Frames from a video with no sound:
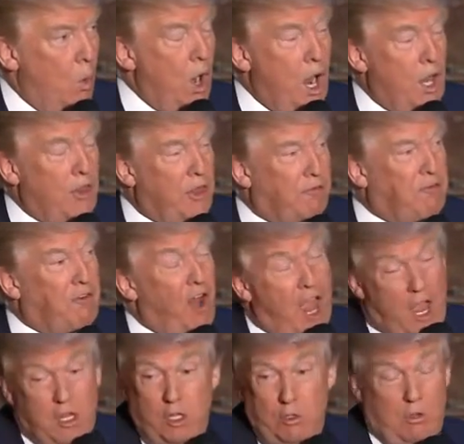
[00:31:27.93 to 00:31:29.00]
Well,
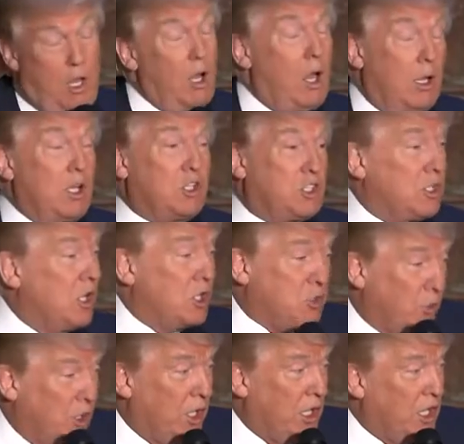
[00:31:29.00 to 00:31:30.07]

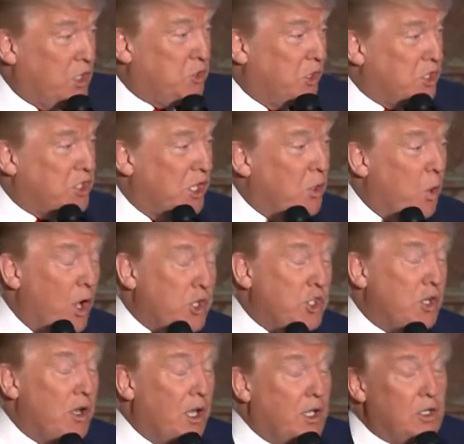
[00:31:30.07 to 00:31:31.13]
it's really an interesting
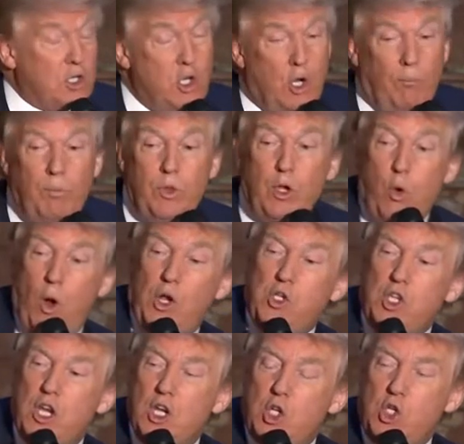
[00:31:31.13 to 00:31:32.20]
question, actually. The
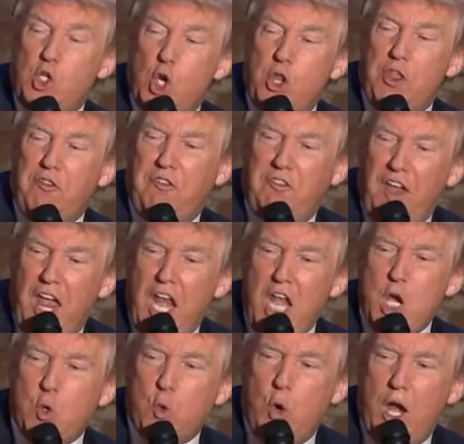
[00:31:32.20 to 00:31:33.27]
question is, should the
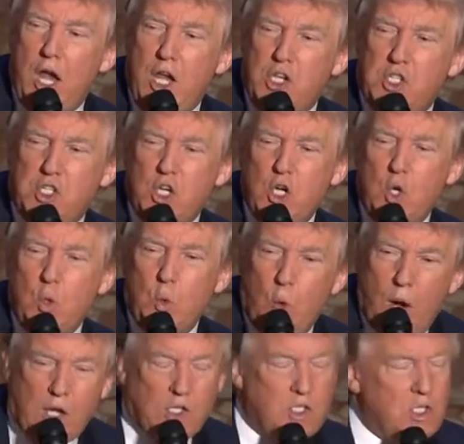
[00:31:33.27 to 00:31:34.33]
Fed raise
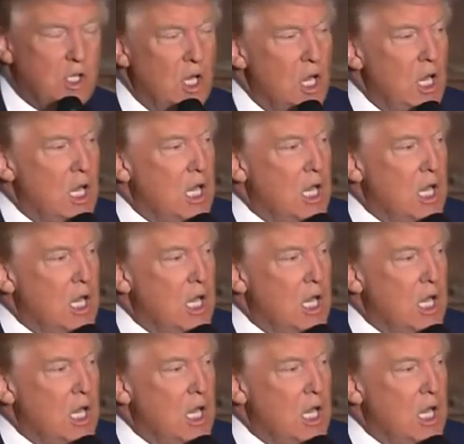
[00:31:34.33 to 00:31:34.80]
rates?